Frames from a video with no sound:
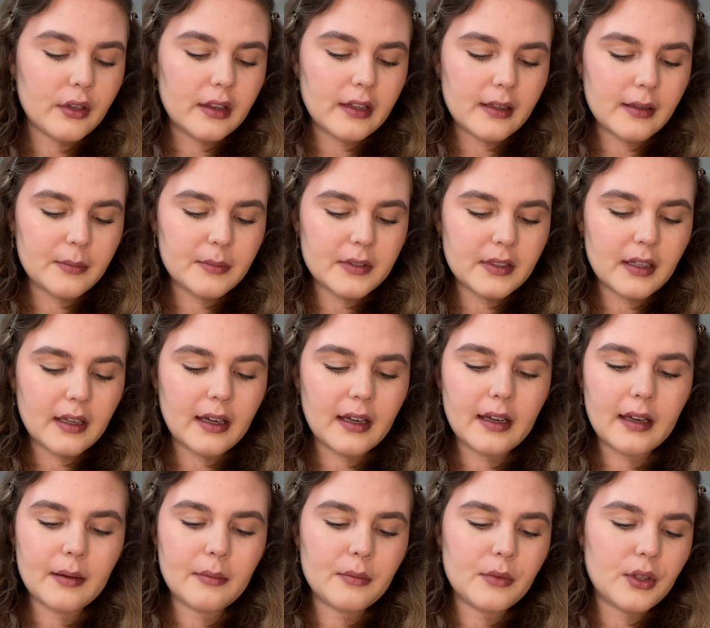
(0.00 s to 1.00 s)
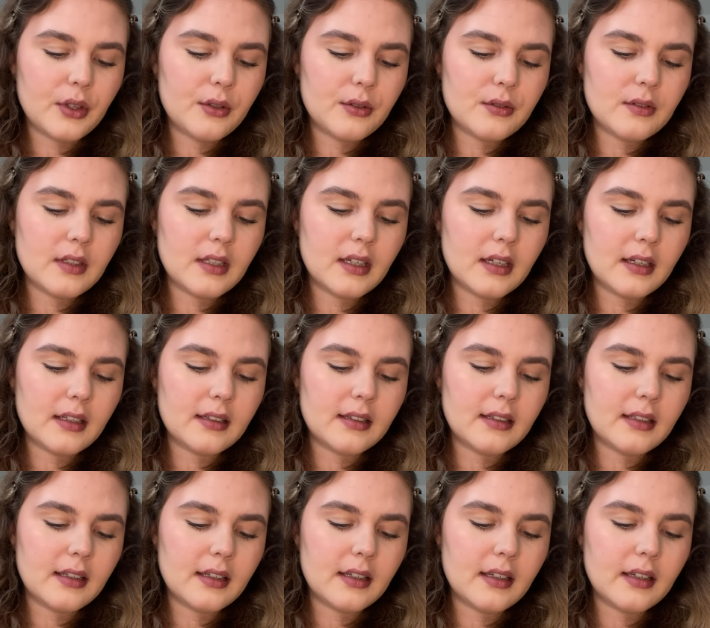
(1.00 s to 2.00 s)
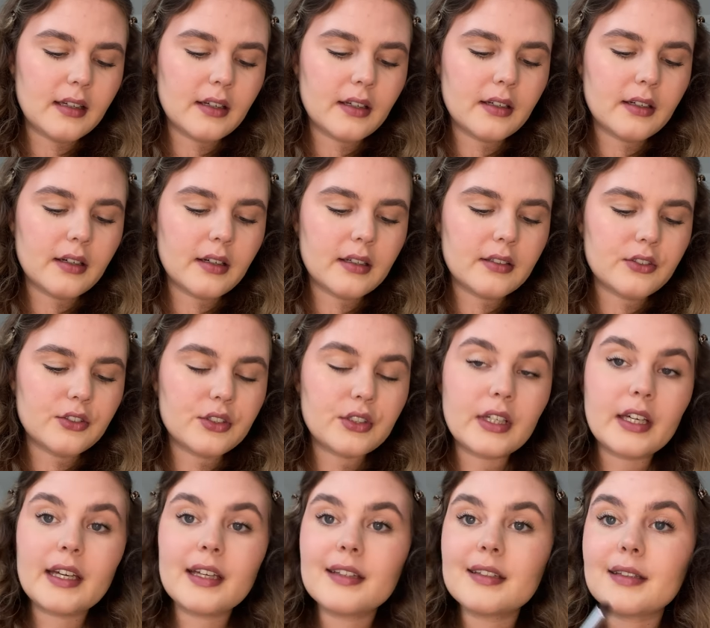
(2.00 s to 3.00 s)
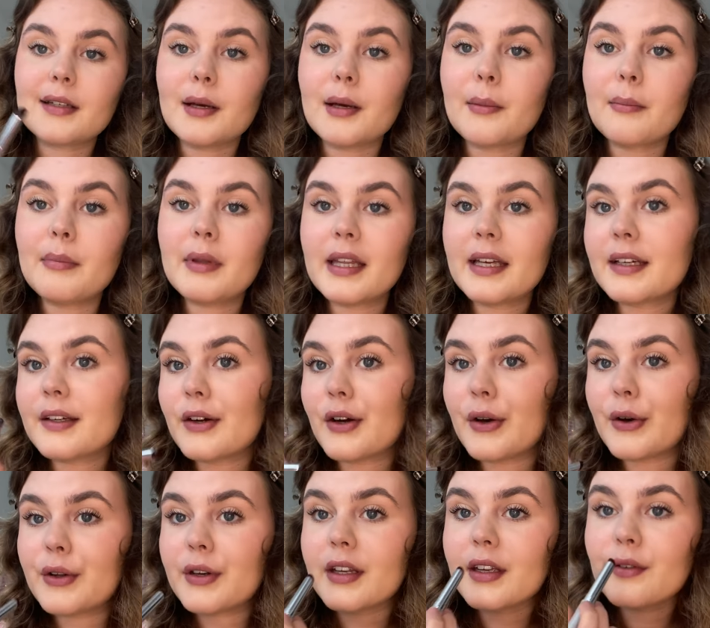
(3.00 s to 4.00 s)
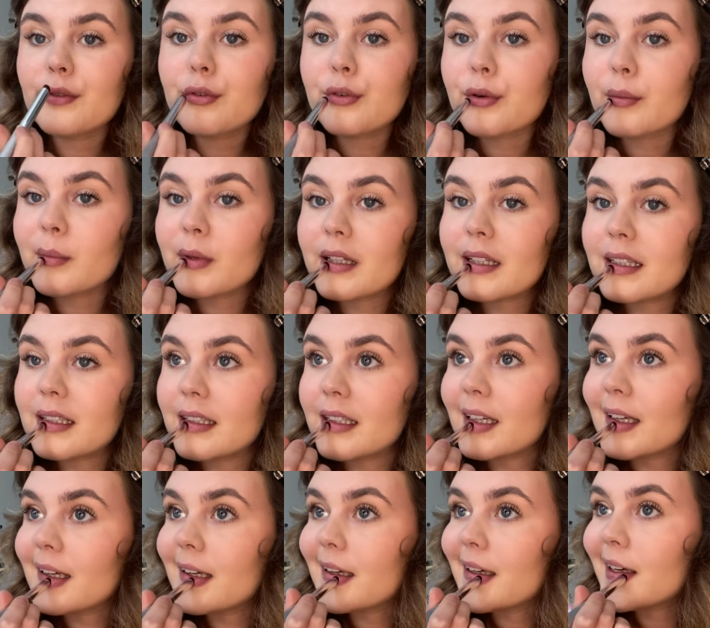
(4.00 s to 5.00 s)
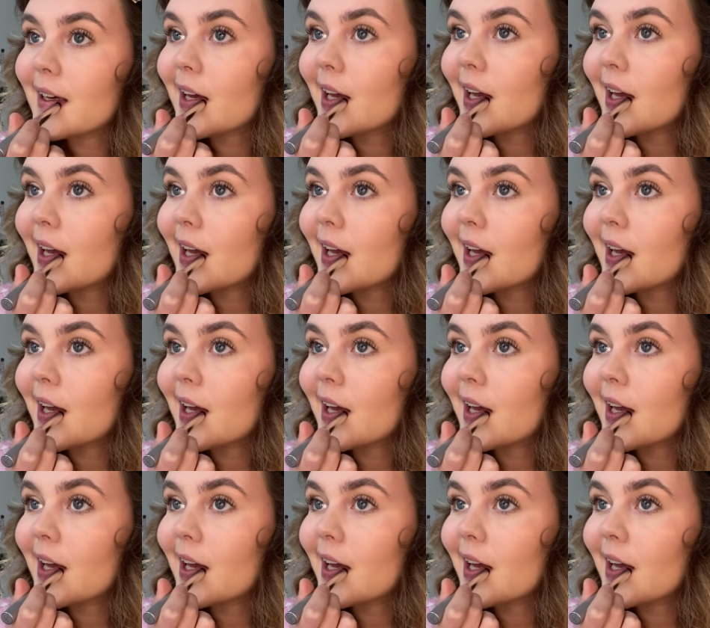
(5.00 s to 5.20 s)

lips, I'm using the shade Black Honey from Clinique.